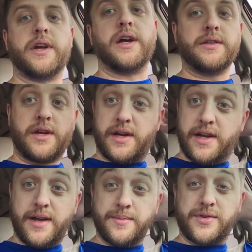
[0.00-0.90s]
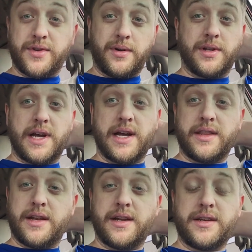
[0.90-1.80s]
Guys, I am so
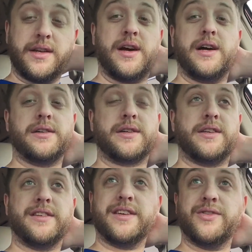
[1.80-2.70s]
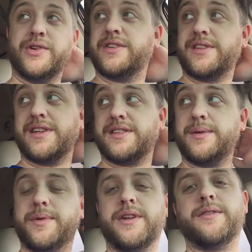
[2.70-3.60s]
glad that I did not continue to stay
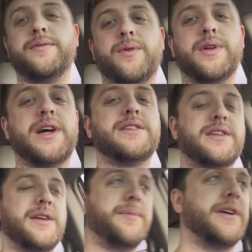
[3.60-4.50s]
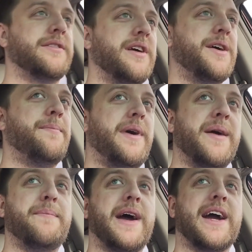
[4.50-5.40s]
sleeping on the floor last night because
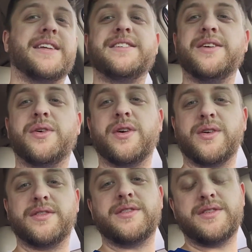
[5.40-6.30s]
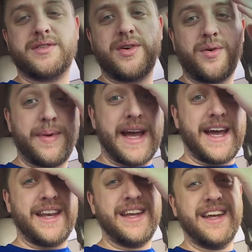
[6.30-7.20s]
my back still hurts so
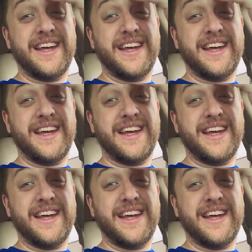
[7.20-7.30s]
bad.